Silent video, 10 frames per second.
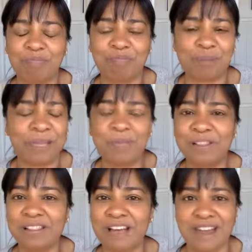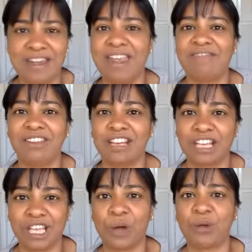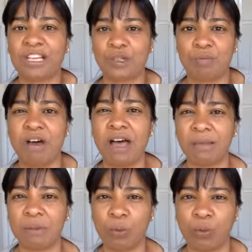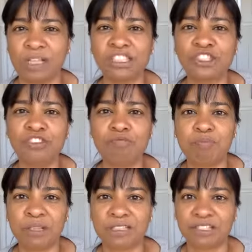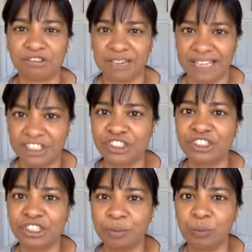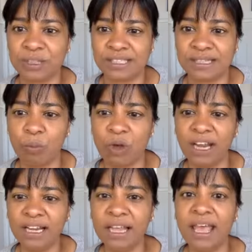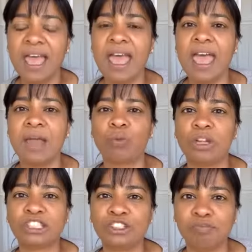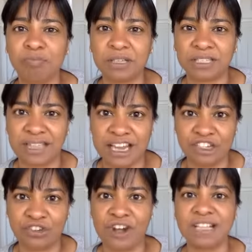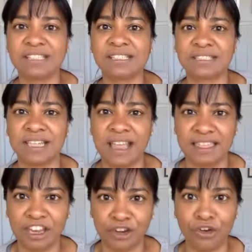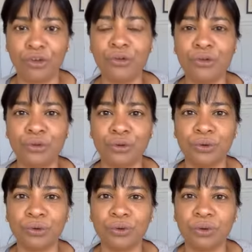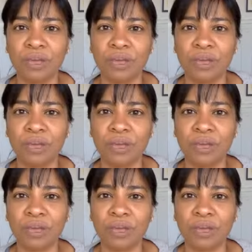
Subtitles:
People are never going to buy. But once you've built a relationship with someone, and once you've built that trust and they know you,